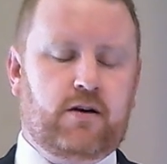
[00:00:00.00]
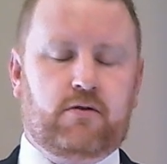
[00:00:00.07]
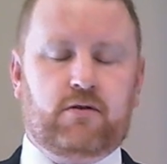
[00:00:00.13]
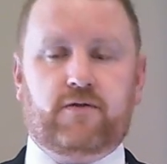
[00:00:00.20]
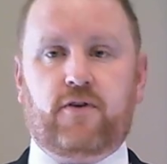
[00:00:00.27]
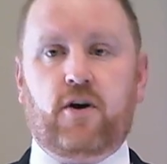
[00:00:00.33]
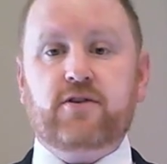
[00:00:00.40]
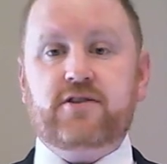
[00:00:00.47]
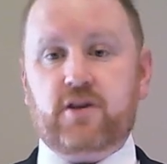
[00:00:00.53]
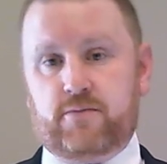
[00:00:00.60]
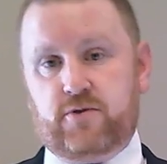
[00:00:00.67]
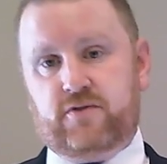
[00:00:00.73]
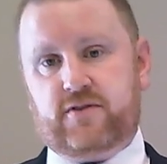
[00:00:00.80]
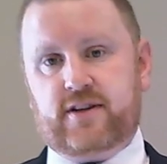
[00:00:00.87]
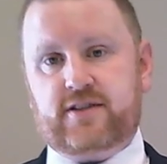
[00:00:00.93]
We've also
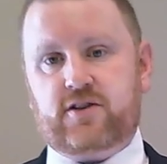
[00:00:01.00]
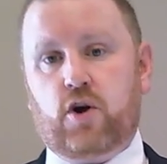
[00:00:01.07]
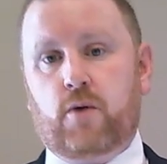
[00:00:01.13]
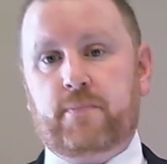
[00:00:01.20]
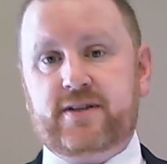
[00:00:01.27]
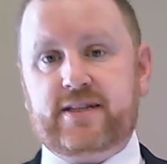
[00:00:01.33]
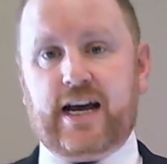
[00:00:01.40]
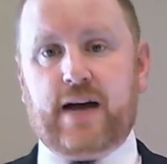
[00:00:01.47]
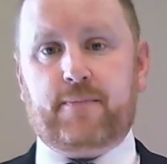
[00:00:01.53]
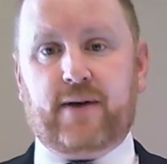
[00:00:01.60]
moved to this Compass app,